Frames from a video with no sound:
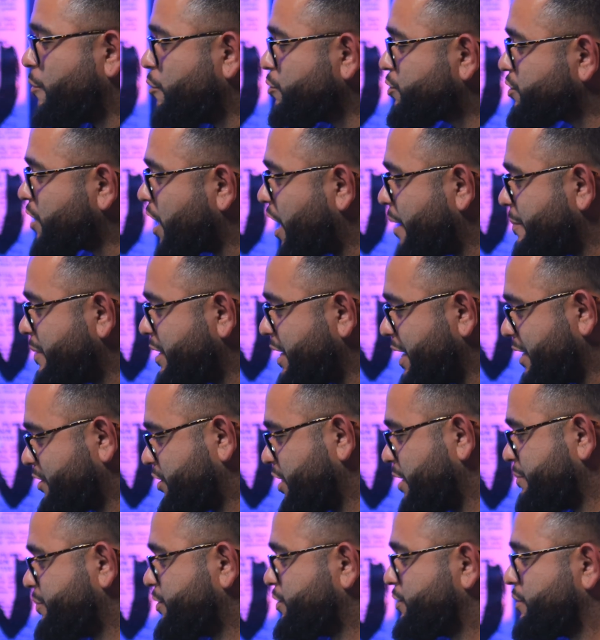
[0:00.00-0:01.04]
most common head
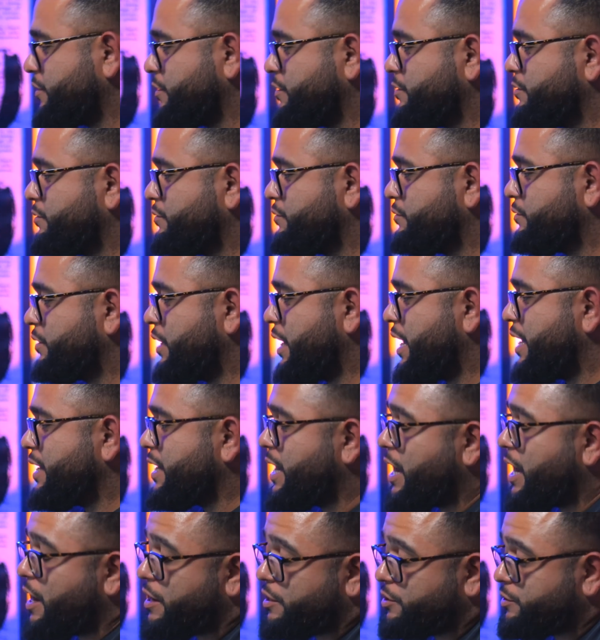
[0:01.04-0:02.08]
shapes
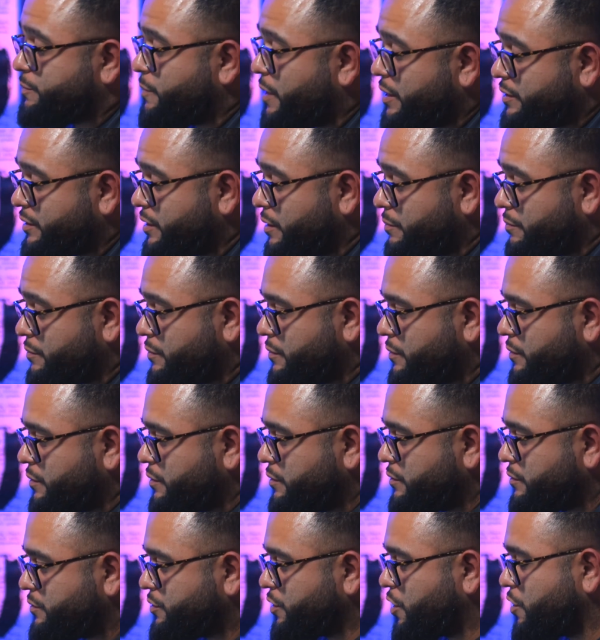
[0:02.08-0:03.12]
and how to spot them.
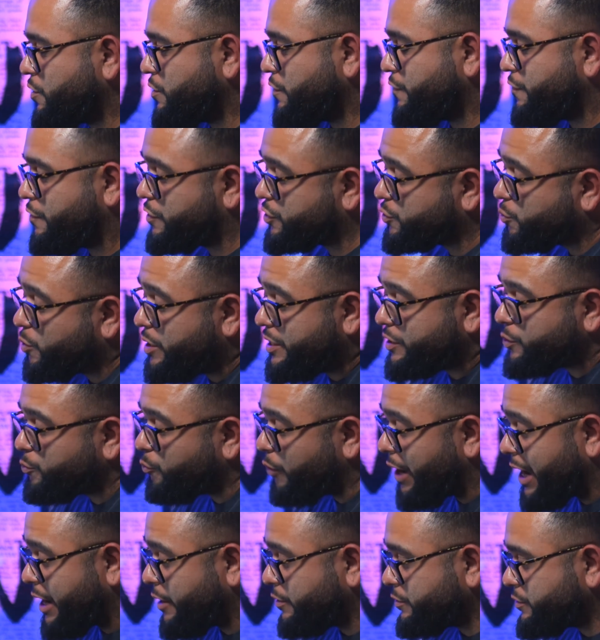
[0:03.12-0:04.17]
So the first one is
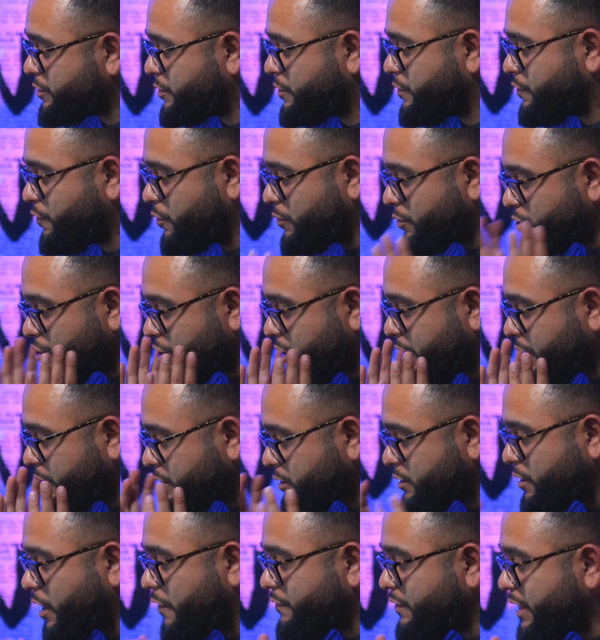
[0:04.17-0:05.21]
round, full
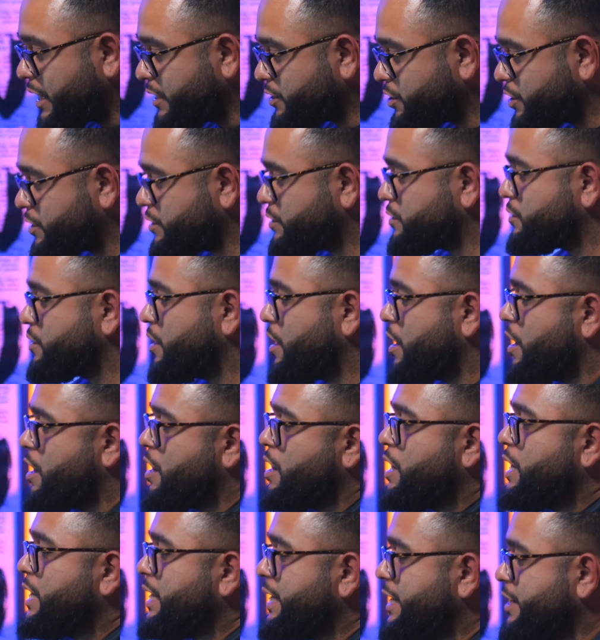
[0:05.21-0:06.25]
cheeks, soft edges,
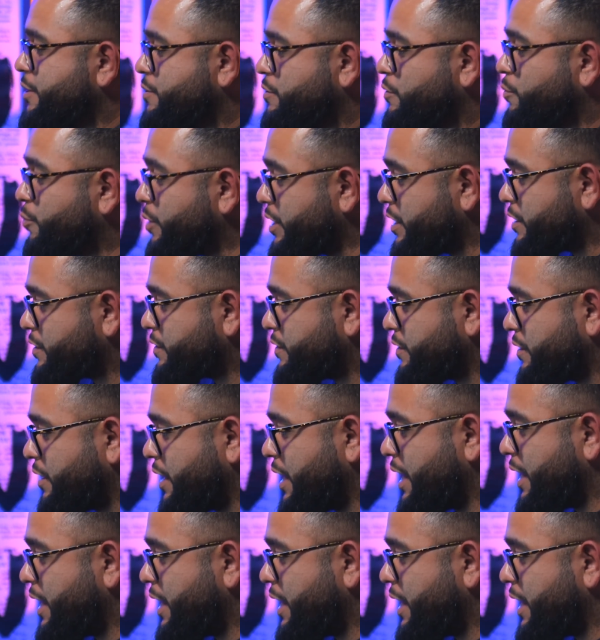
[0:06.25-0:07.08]
equal width,